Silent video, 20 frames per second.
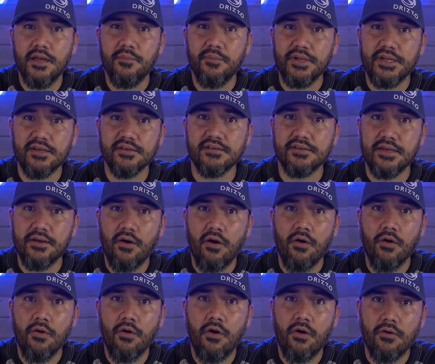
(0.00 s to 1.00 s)
because they
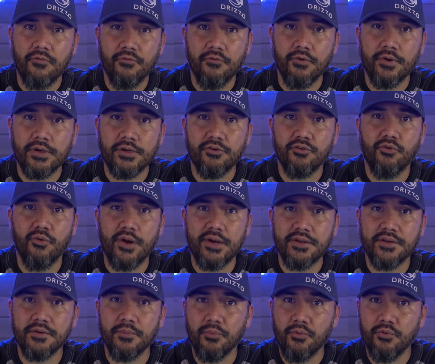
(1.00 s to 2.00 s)
are offering
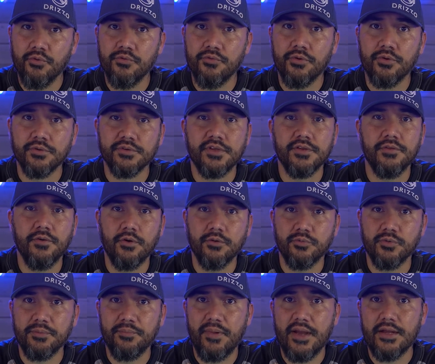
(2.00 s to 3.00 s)
credit approval to those
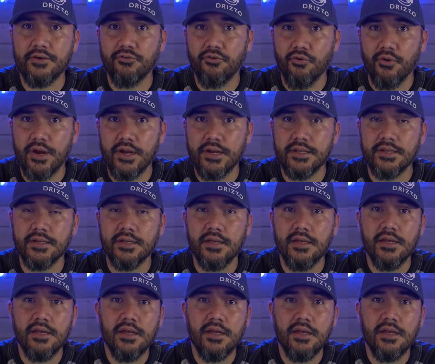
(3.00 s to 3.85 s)
with bad credit,